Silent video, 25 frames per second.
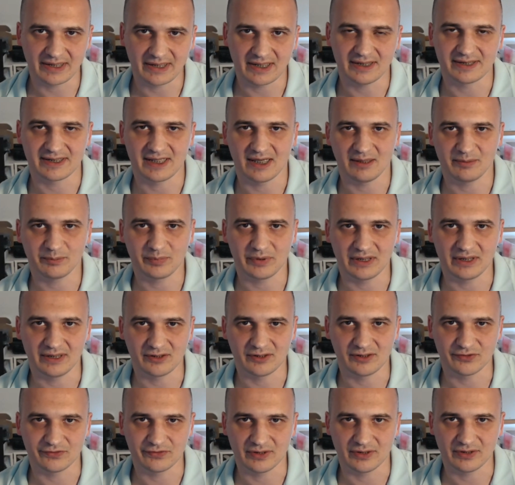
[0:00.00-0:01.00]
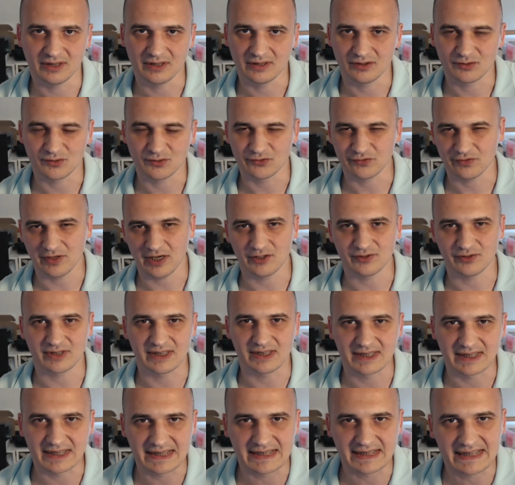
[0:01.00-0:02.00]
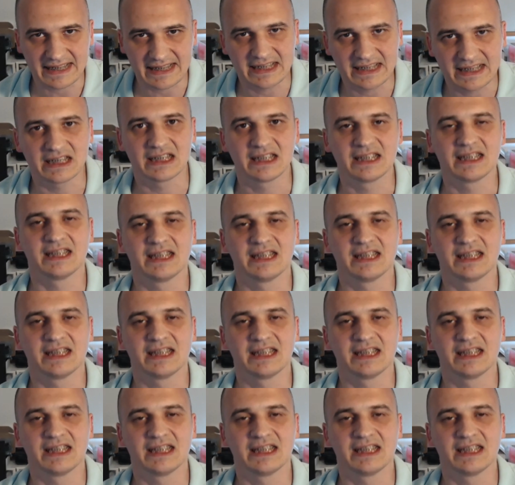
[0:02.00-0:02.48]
example in 2016,